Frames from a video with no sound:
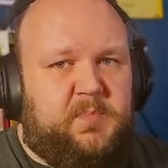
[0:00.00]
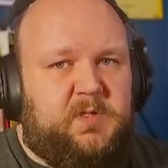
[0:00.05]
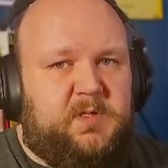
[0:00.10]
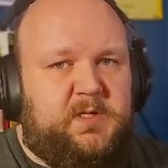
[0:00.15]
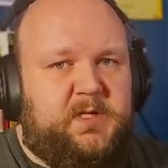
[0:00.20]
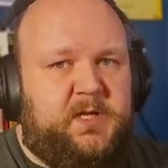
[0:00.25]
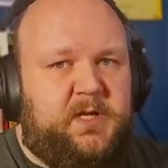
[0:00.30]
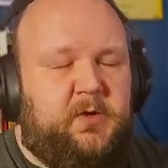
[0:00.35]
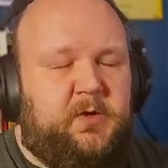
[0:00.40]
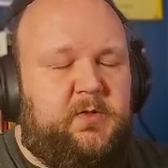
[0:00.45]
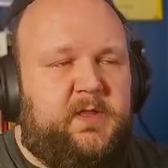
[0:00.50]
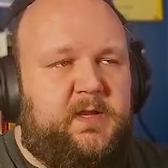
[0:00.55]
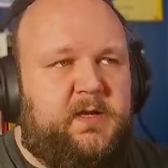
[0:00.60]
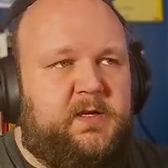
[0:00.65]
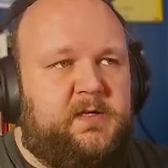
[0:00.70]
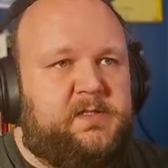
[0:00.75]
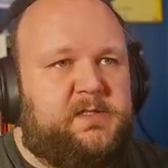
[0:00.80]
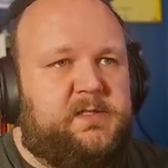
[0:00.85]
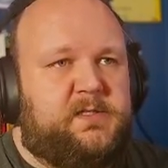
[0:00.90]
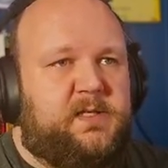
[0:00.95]
You know,
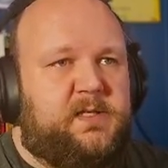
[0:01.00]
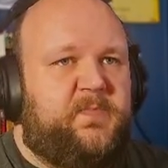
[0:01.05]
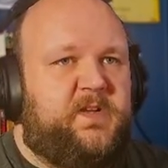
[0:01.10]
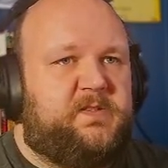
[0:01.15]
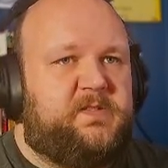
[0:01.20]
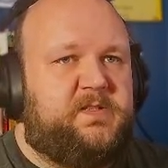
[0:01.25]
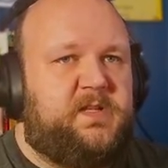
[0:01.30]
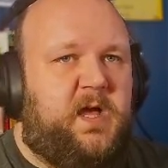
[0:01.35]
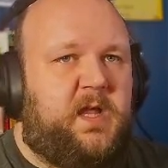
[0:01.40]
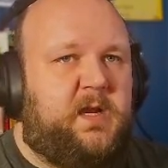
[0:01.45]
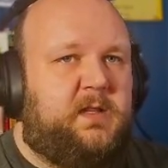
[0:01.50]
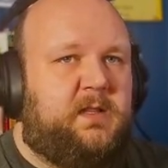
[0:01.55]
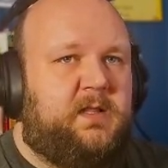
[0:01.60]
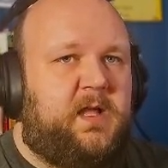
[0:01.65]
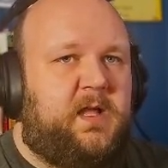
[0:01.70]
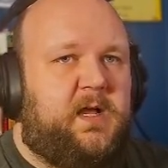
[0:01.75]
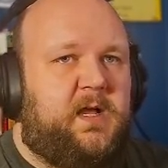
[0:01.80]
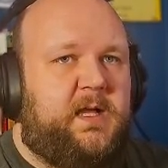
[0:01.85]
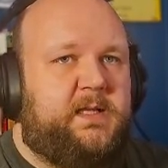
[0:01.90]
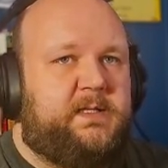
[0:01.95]
there's not a
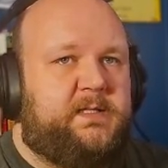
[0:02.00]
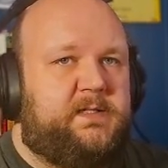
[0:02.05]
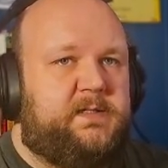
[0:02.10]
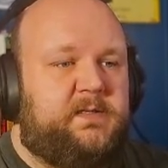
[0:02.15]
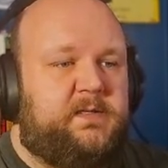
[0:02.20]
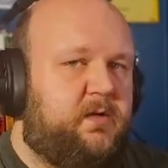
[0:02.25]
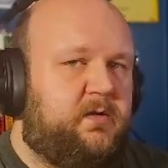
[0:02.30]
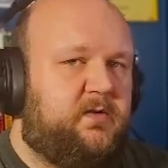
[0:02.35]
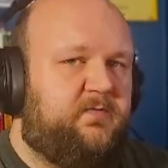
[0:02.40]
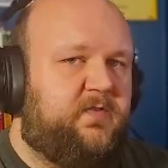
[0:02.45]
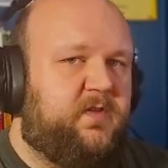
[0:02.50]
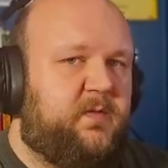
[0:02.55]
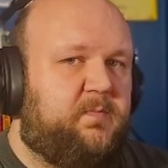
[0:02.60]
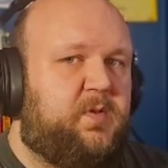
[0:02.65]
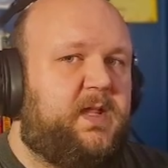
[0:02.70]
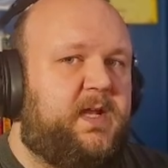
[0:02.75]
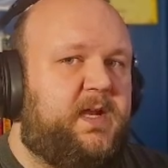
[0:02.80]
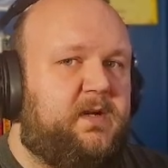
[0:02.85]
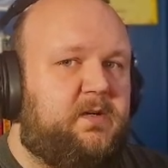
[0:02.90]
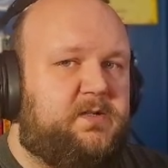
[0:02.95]
lot for the
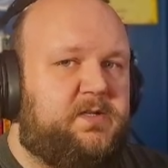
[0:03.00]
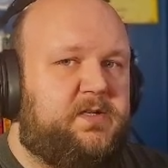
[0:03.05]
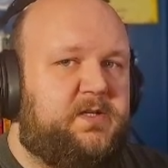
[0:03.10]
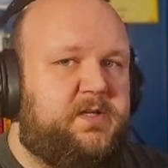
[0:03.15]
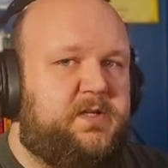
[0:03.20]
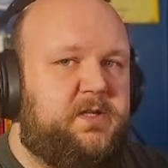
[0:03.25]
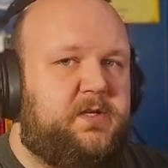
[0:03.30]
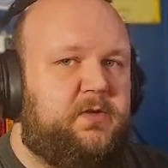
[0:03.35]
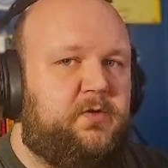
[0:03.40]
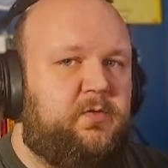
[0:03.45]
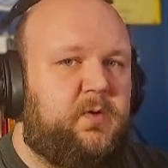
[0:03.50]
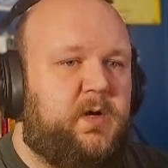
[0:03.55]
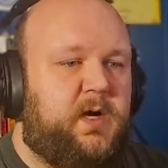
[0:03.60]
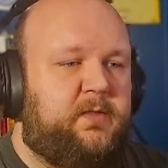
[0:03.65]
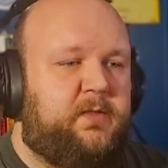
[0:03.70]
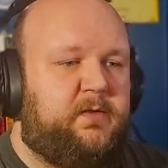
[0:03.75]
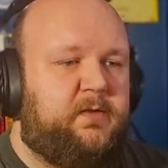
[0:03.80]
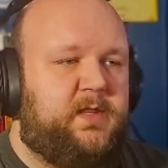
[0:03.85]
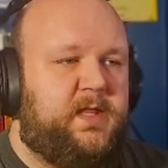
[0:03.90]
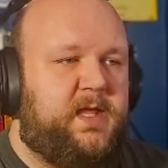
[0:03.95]
player to do
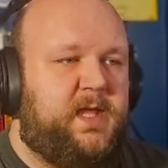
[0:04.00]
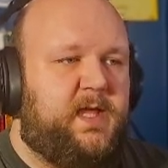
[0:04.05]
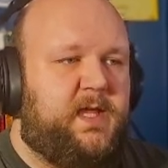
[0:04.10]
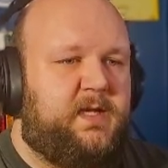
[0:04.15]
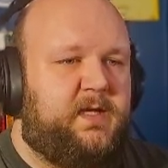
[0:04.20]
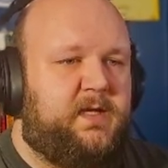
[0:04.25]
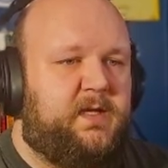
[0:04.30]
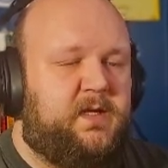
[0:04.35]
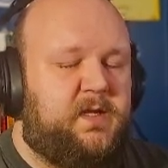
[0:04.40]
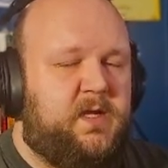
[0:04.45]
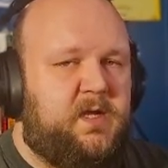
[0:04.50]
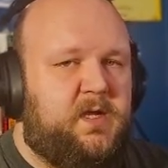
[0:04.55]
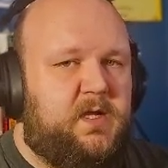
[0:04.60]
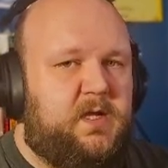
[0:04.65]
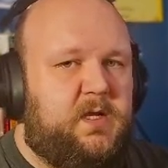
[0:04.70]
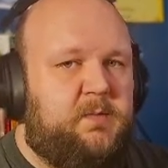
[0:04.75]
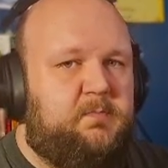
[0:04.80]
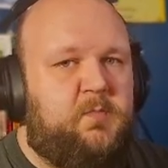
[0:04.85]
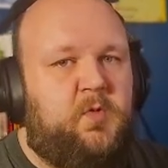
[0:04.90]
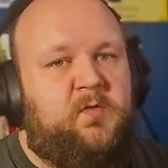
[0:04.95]
other than
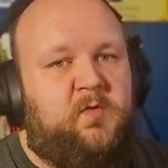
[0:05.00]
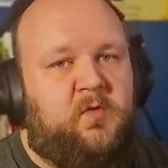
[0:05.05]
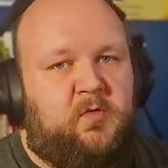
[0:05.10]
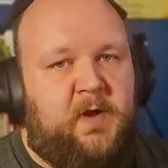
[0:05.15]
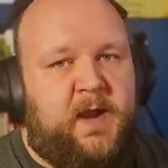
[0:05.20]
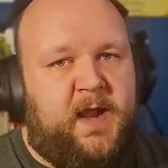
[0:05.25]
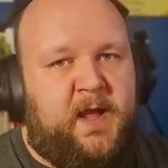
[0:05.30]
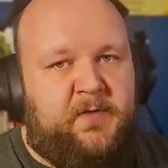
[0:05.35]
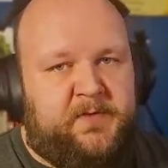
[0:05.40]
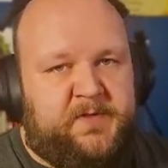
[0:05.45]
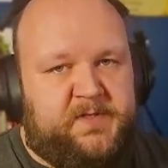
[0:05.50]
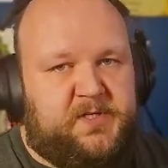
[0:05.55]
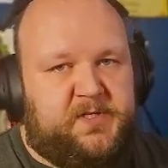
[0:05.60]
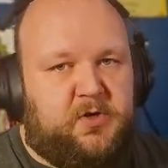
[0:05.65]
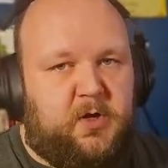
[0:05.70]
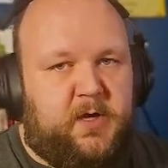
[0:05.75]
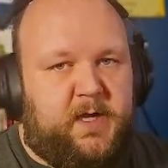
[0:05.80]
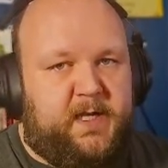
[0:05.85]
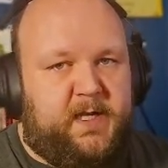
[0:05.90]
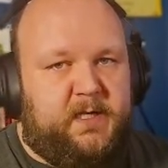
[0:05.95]
move around the
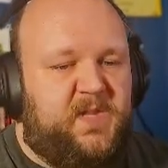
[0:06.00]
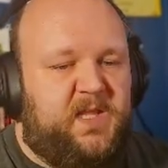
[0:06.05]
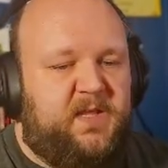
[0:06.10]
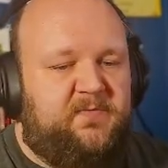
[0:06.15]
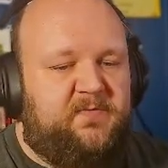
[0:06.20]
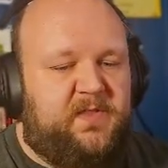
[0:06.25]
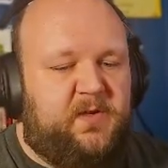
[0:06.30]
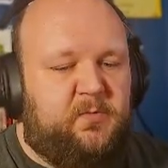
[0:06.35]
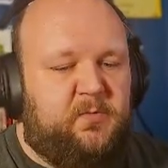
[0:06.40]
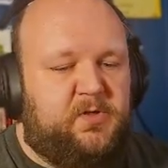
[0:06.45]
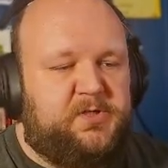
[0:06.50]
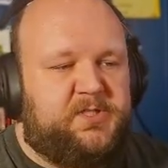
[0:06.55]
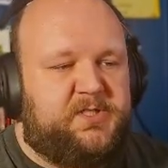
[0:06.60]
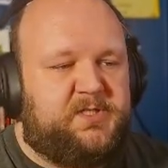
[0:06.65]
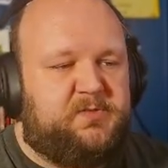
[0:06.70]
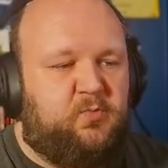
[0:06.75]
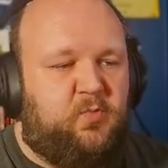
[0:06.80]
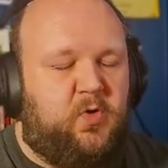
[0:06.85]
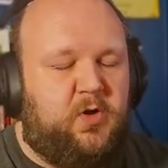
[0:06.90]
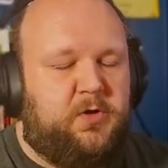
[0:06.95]
screen. If there were just
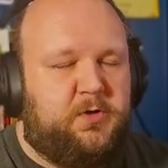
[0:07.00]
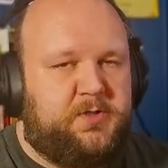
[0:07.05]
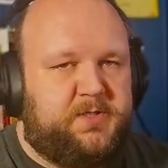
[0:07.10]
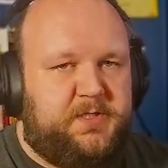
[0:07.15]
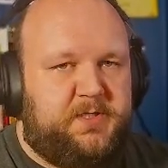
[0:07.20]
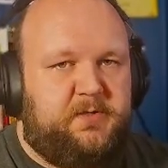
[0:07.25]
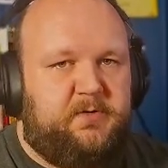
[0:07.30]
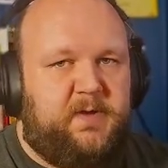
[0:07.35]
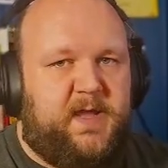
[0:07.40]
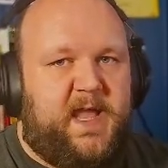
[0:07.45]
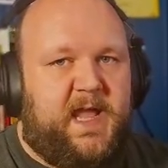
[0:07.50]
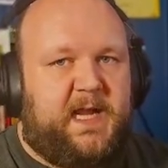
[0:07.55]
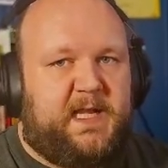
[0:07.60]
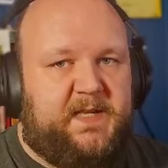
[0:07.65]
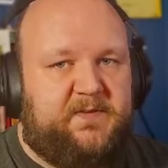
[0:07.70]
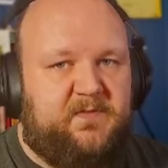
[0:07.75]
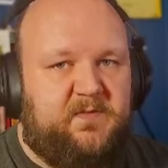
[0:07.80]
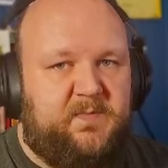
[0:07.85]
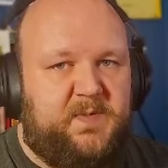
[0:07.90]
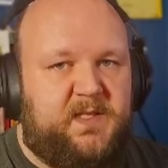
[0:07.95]
one or two
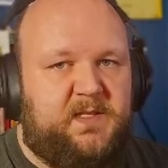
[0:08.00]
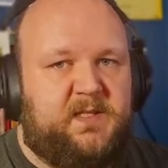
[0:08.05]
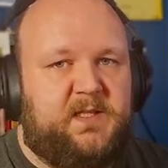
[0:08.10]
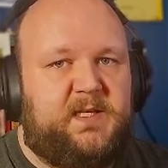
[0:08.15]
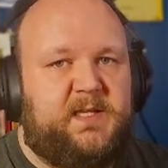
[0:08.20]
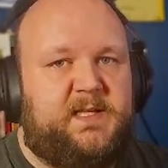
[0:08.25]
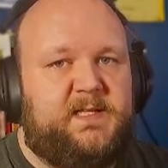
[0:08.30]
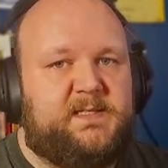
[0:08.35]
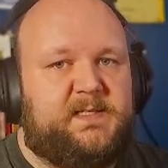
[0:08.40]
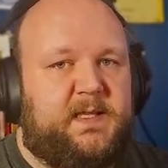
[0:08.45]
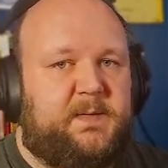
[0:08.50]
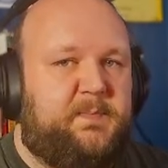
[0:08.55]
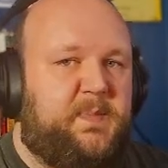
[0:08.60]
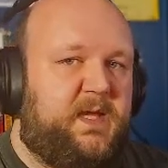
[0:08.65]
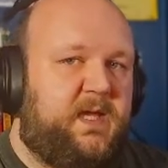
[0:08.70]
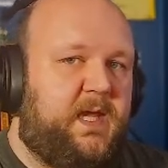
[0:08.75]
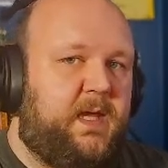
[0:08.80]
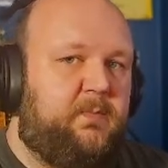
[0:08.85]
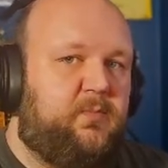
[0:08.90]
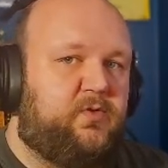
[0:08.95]
active abilities, like
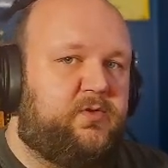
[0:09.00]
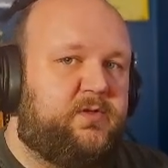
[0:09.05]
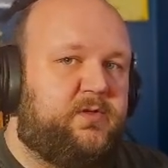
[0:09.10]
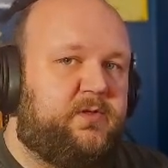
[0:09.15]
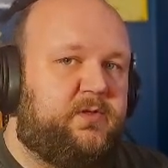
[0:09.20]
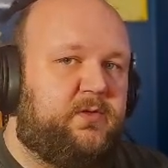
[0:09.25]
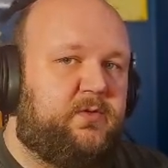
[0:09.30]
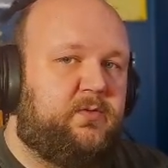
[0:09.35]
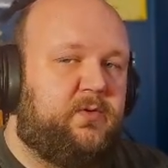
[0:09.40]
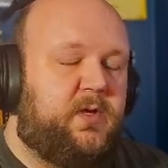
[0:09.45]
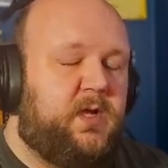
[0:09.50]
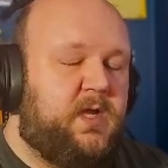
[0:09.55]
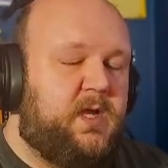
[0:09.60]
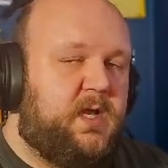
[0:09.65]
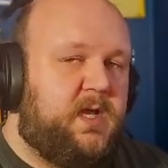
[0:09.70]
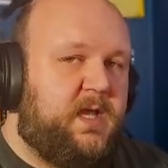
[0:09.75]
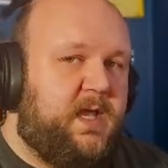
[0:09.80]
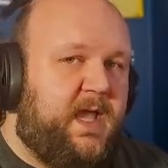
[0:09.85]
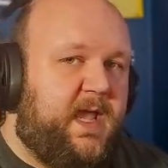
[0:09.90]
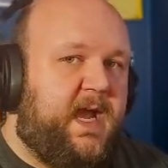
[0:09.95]
being able to
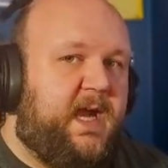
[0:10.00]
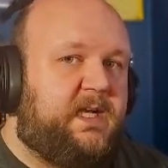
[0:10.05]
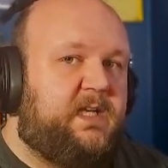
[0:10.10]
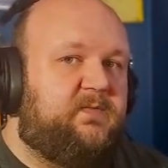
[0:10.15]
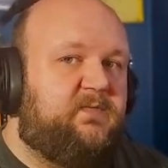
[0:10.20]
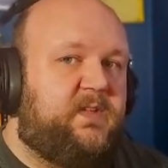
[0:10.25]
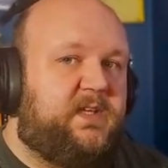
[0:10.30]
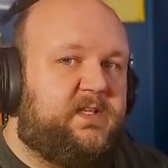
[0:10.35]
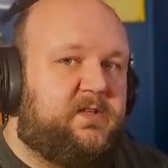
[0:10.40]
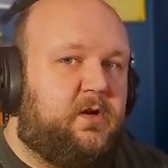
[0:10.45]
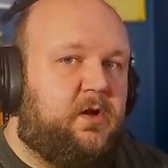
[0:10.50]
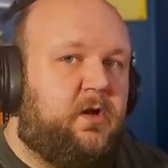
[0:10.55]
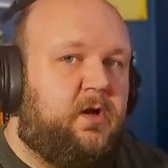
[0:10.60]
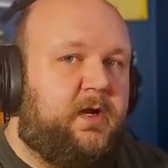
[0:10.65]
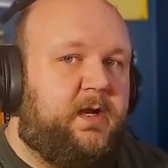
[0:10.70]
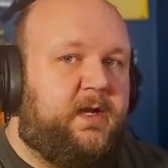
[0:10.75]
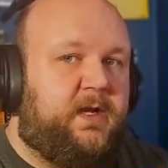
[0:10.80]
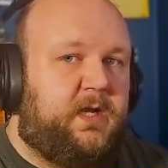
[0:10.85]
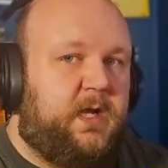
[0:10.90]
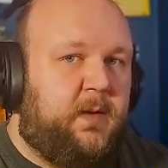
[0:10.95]
actively
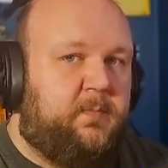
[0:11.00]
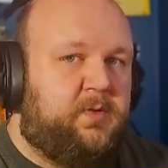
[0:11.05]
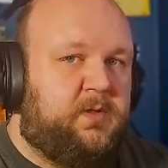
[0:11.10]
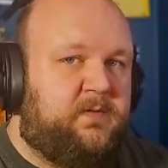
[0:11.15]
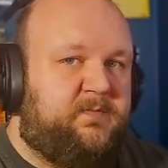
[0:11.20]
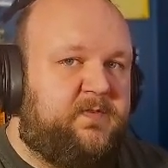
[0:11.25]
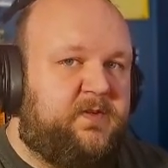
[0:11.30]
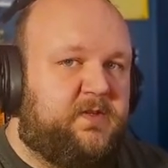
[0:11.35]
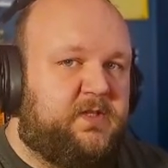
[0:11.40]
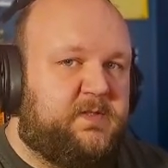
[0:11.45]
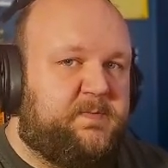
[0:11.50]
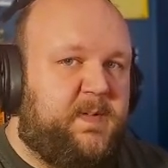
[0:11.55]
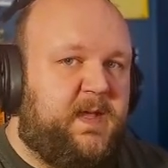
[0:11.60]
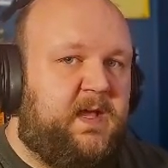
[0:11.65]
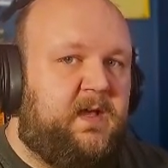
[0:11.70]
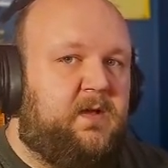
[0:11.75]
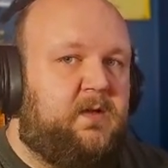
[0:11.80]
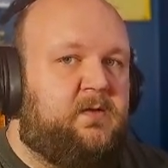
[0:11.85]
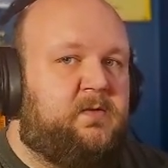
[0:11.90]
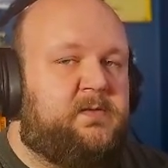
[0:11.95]
target a couple of your
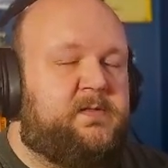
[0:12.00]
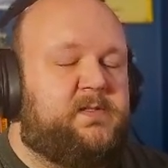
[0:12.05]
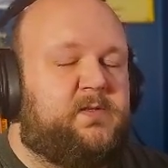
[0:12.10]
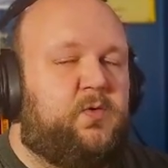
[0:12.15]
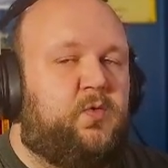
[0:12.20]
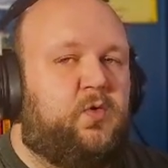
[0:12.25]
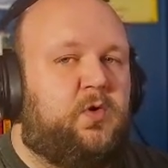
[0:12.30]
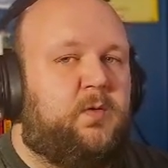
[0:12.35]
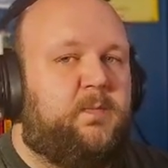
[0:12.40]
spells, or